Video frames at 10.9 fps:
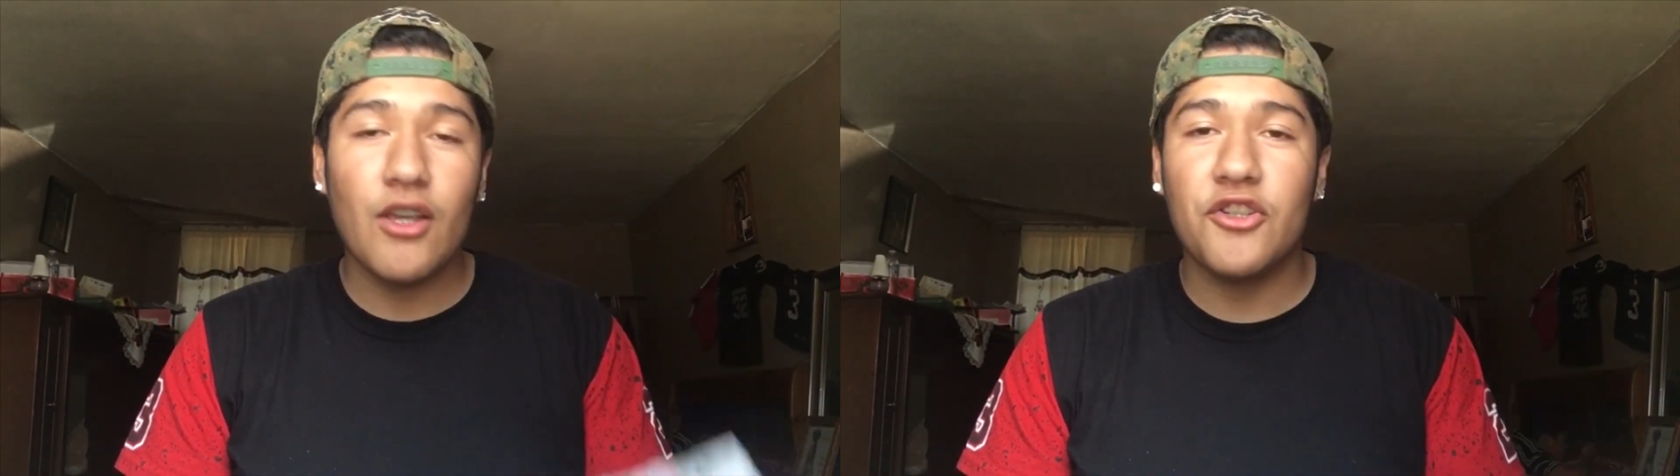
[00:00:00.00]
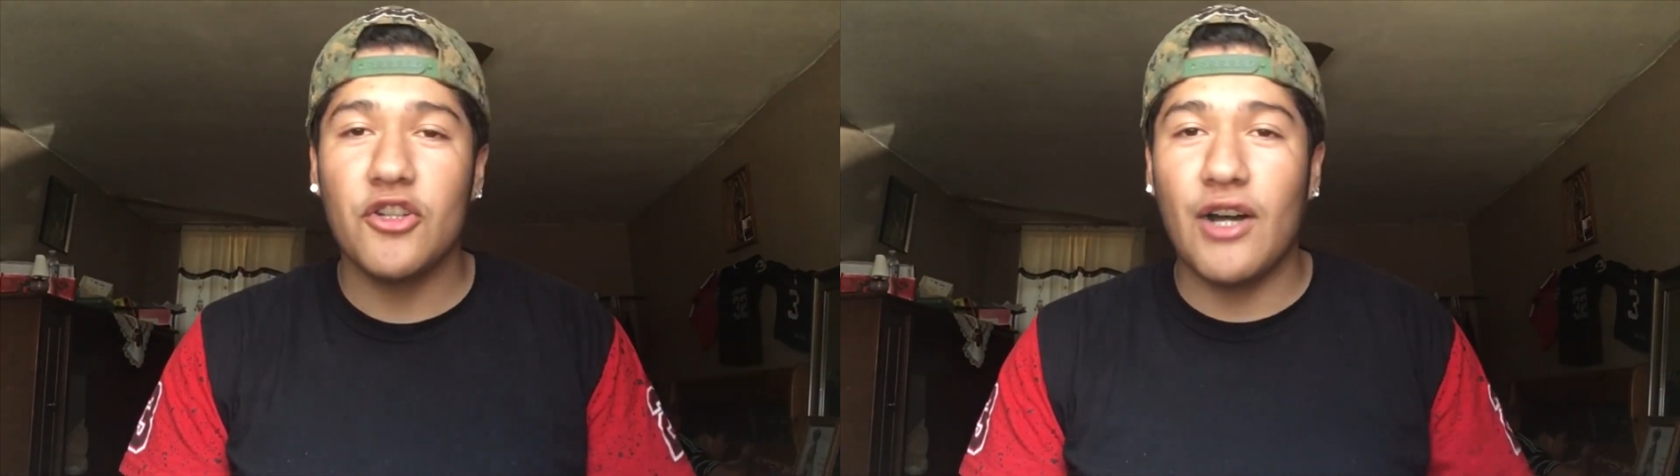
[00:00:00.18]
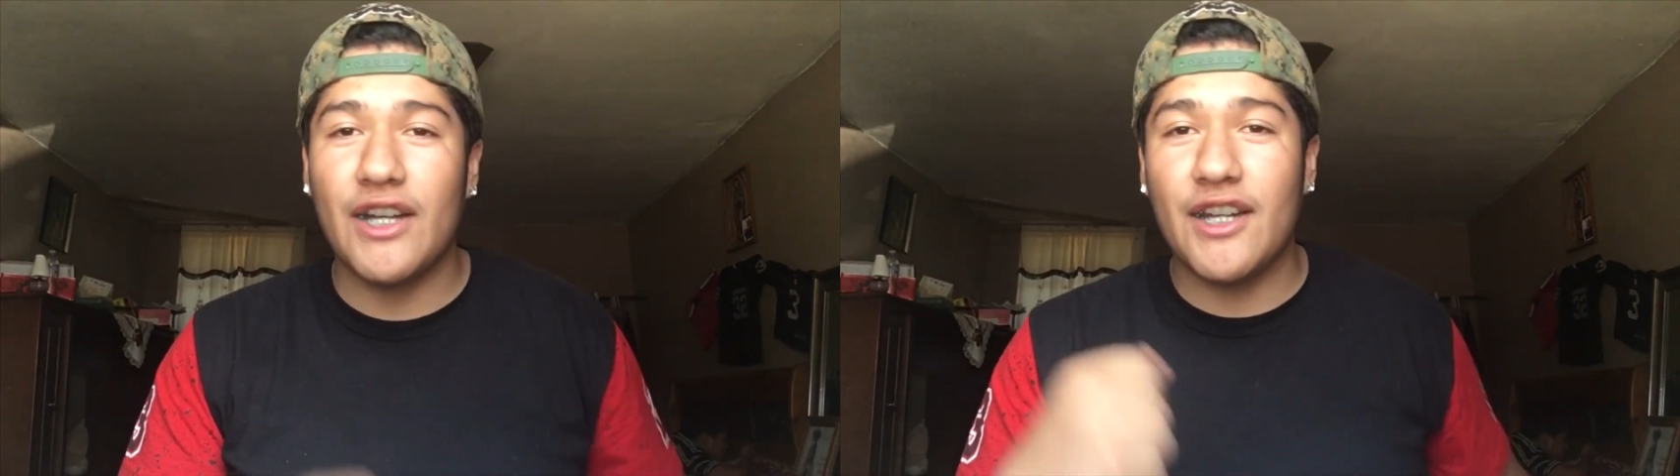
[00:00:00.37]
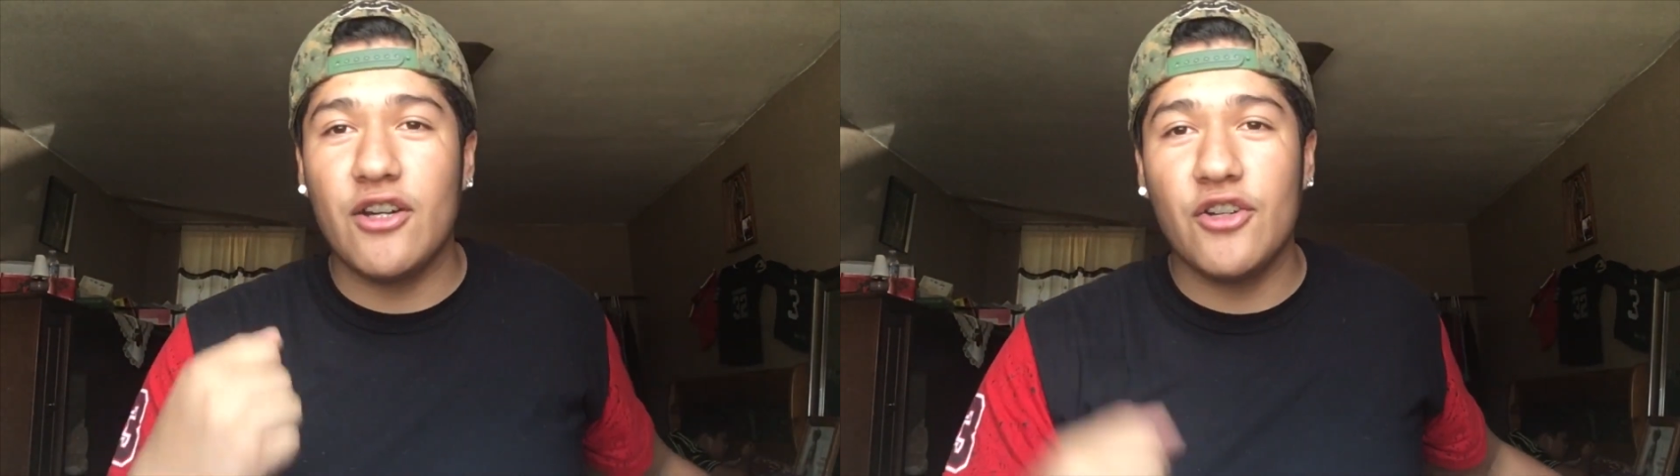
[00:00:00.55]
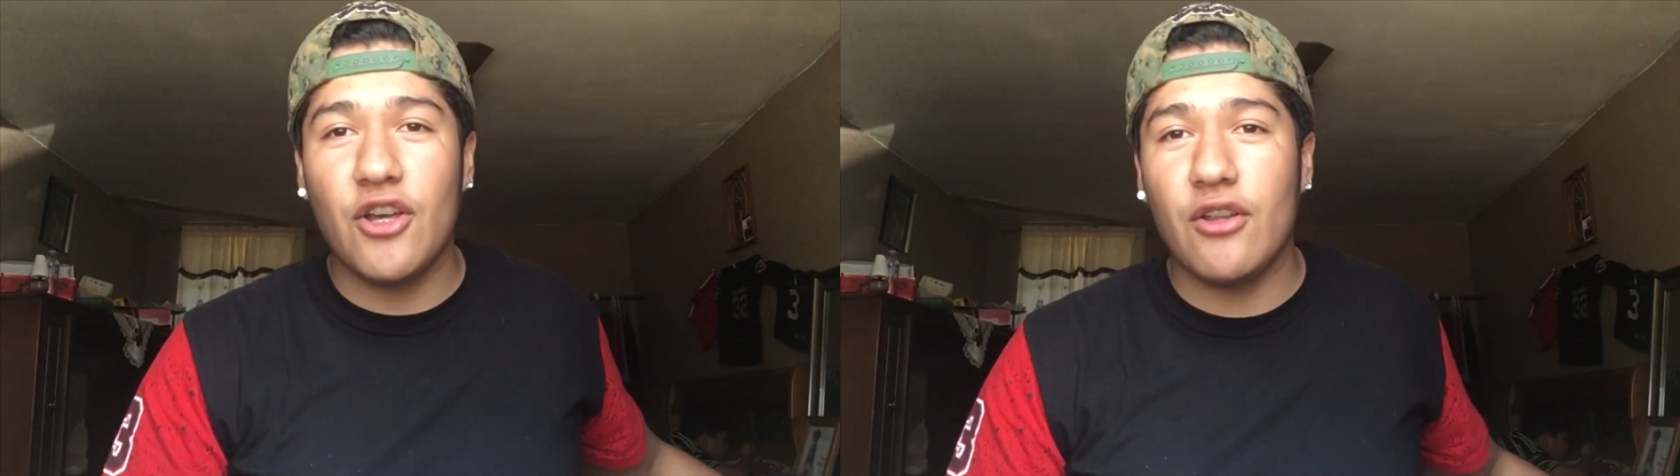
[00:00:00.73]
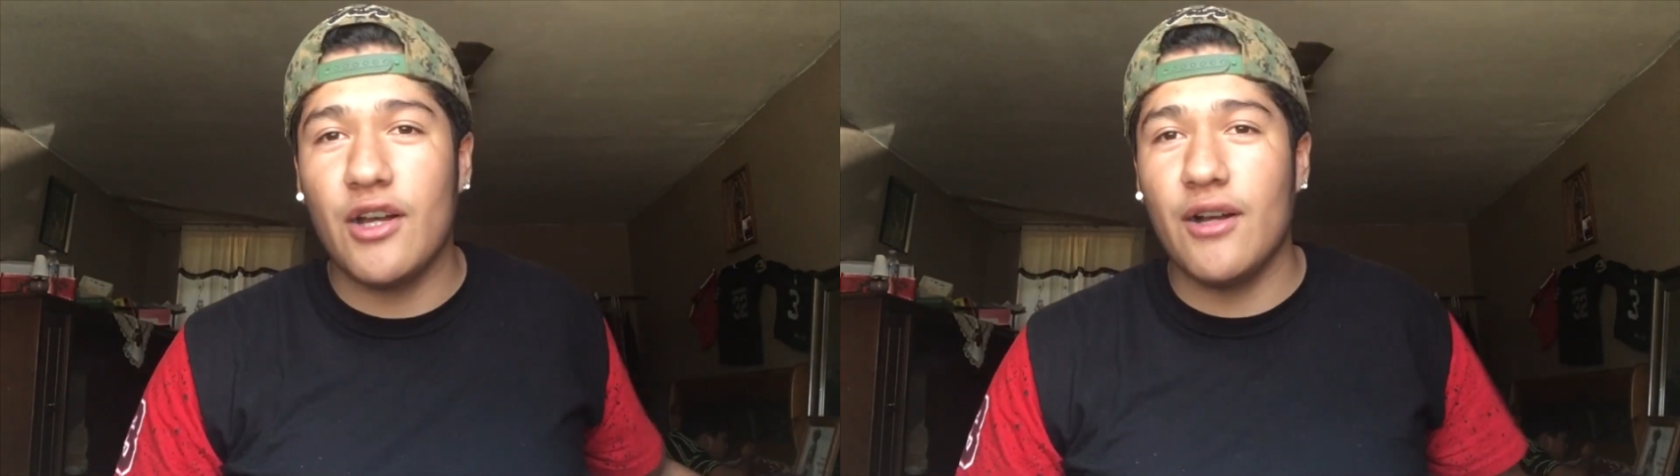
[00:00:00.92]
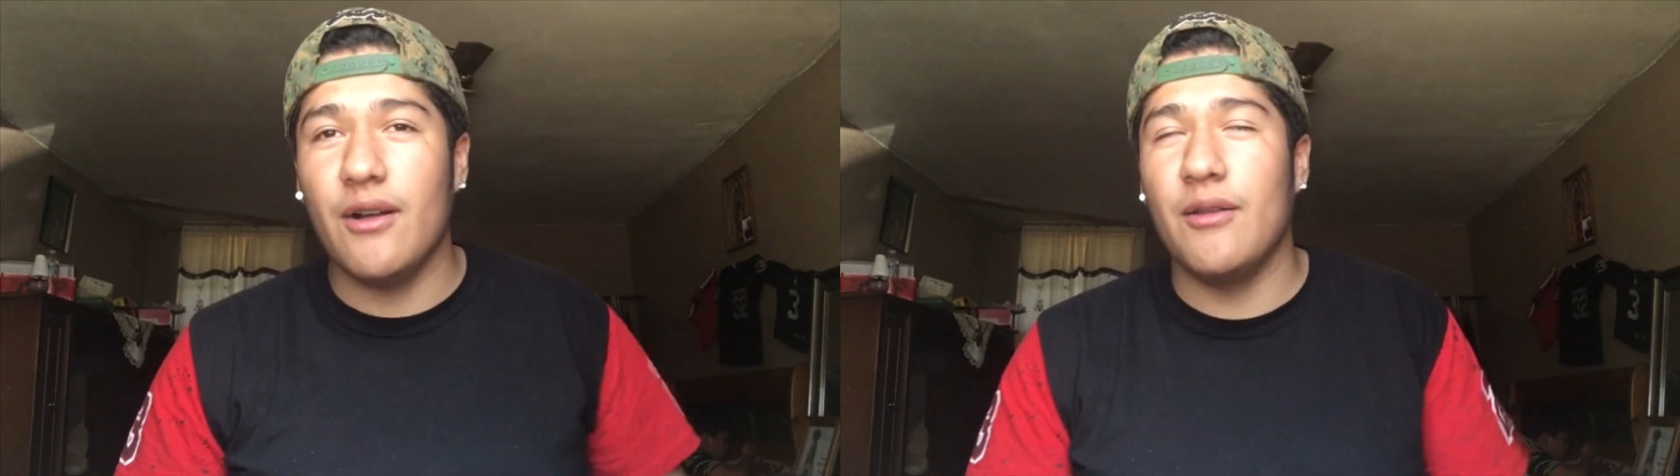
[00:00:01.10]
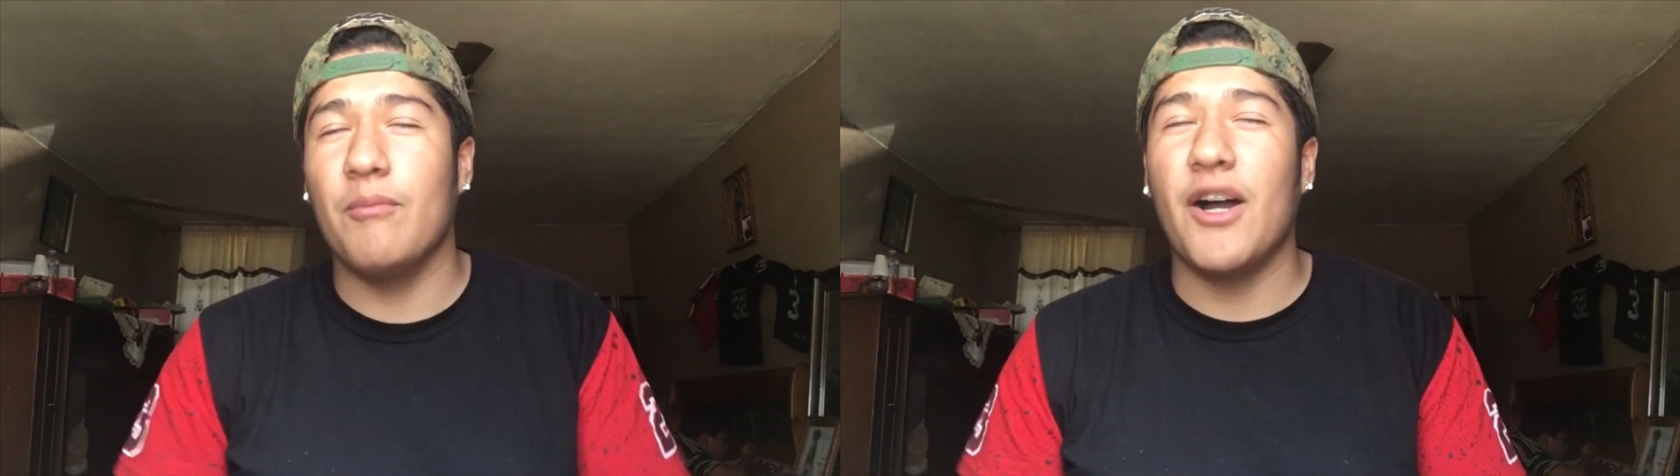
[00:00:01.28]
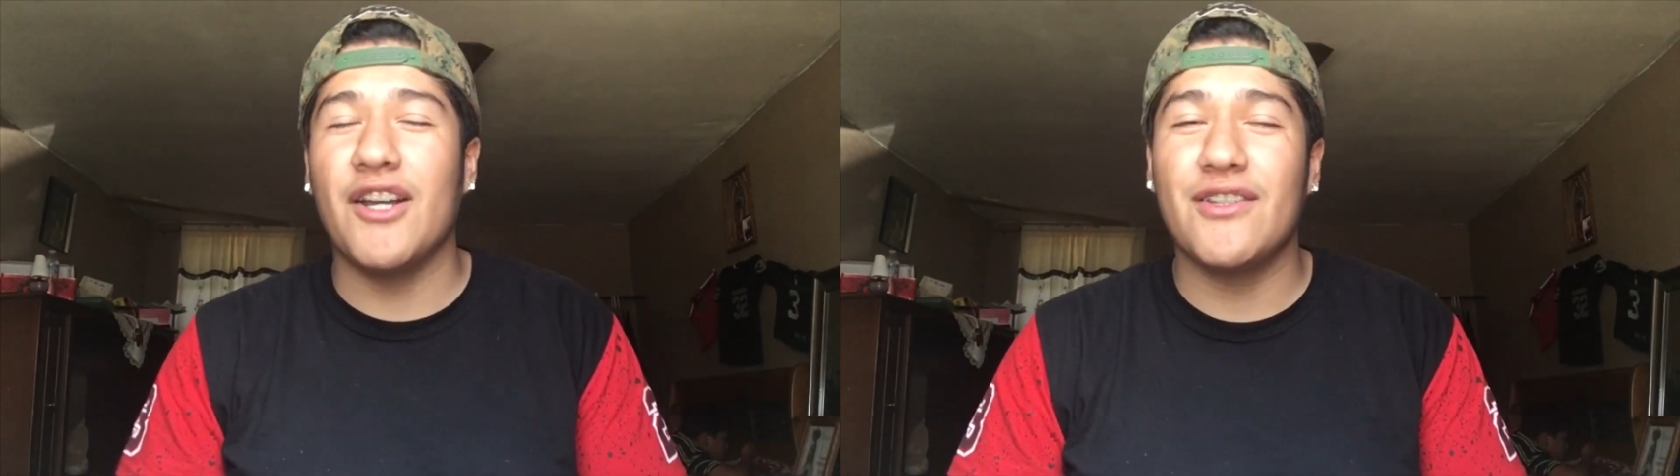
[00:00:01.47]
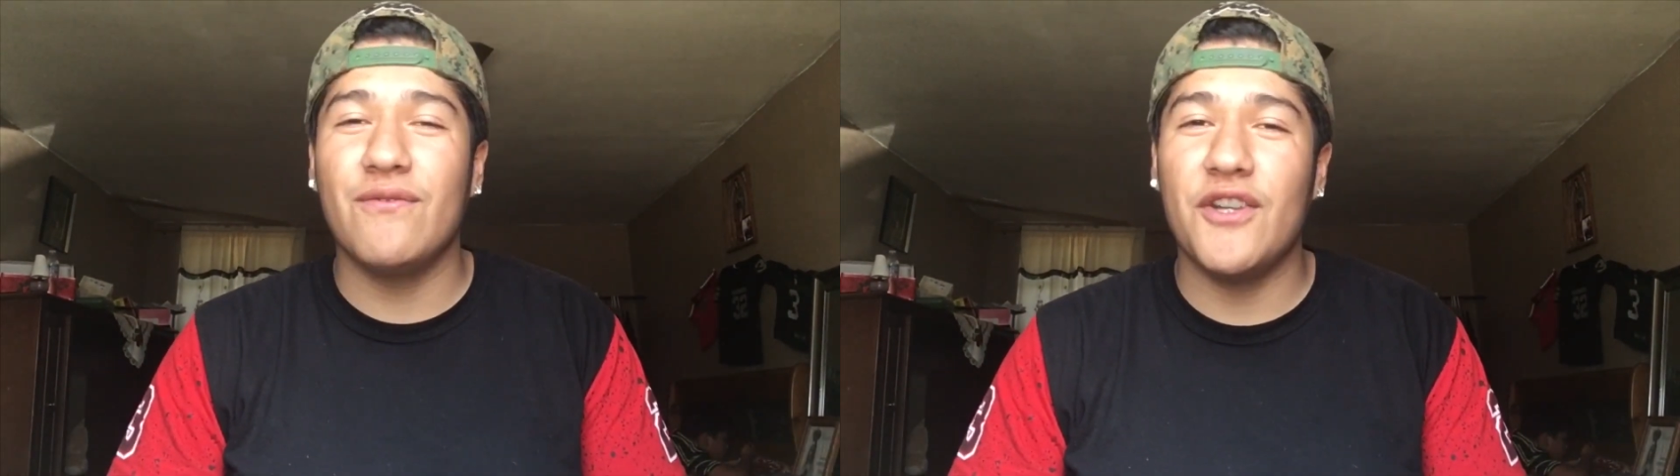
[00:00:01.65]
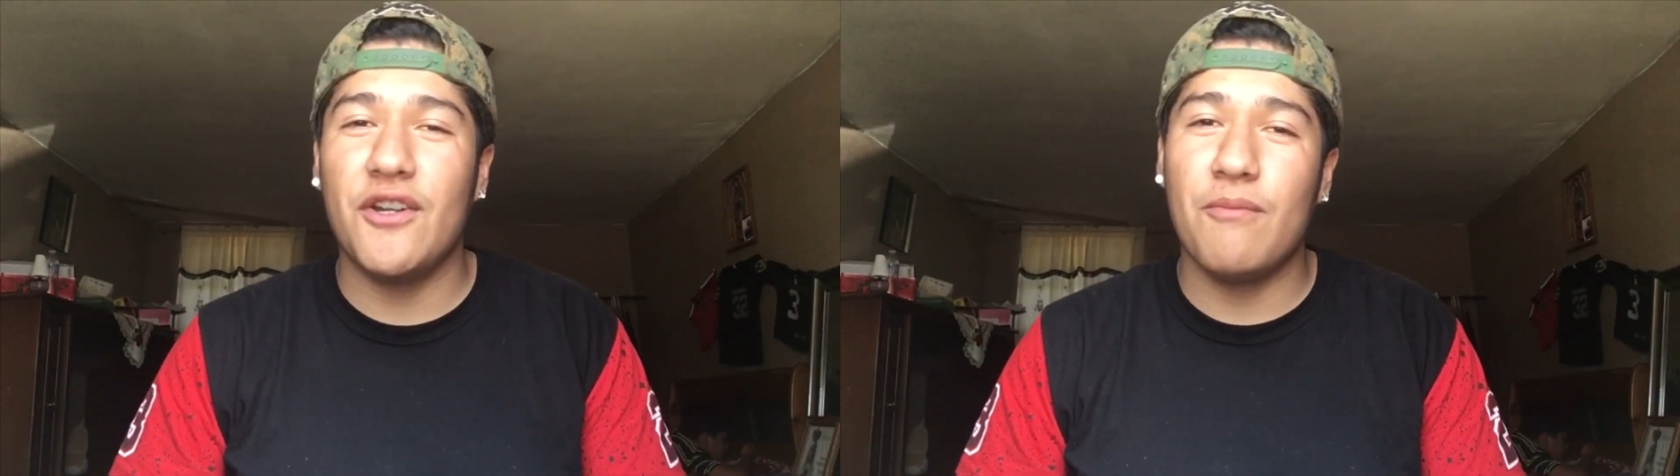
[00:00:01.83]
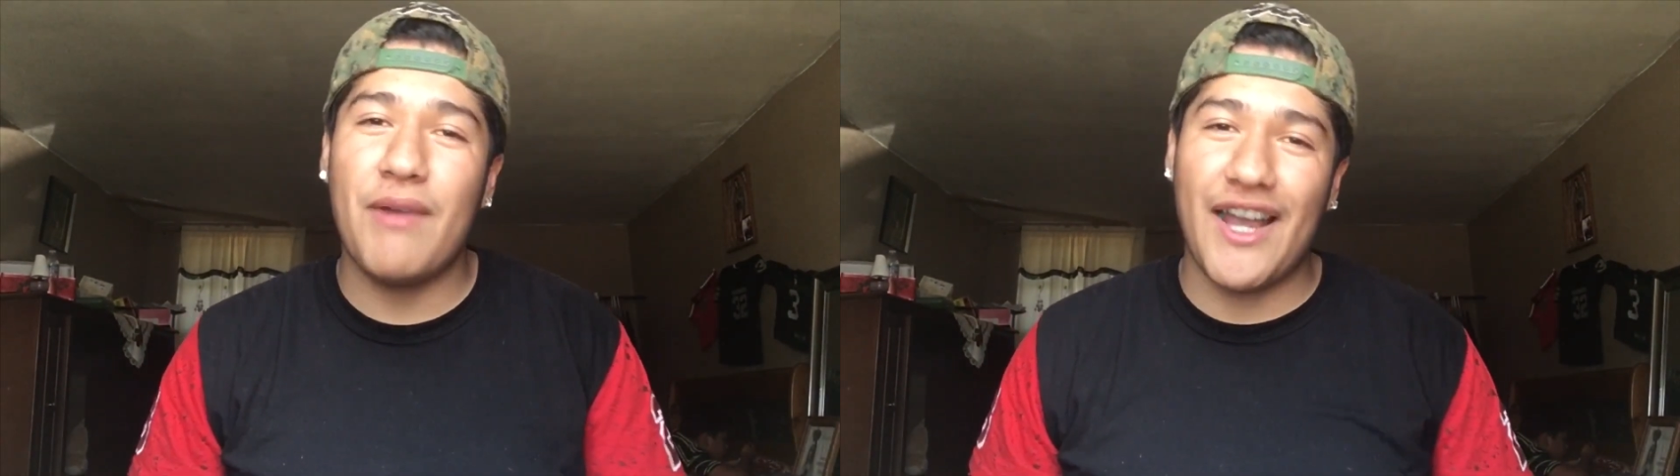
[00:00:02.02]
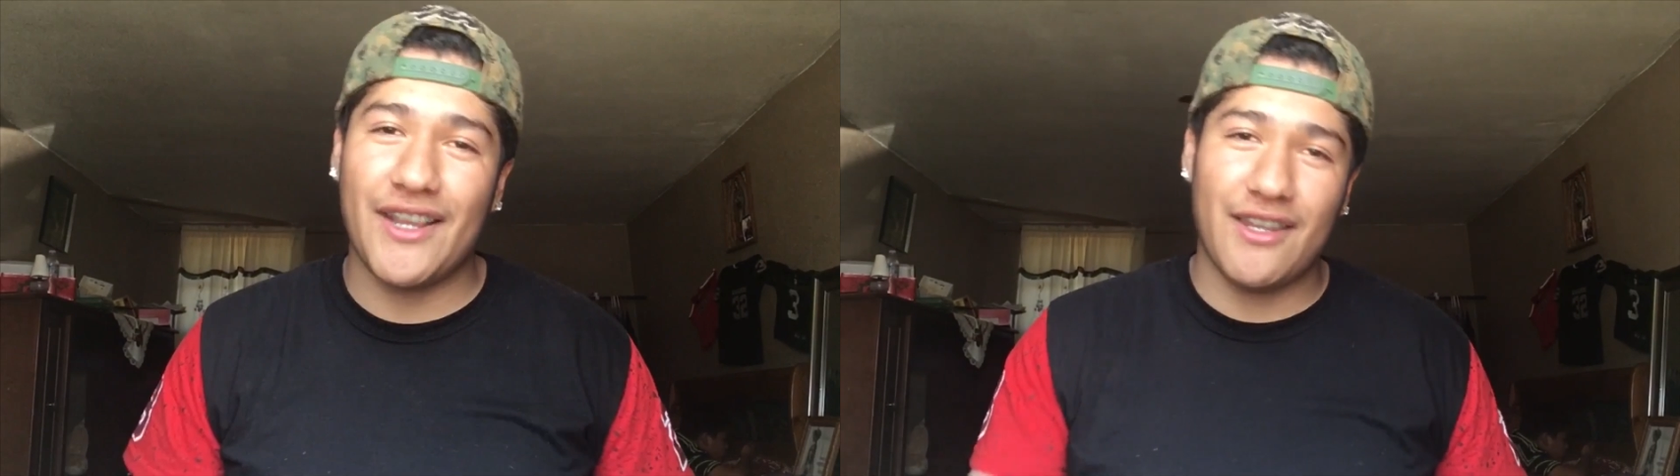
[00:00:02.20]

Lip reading: So I did another unboxing video back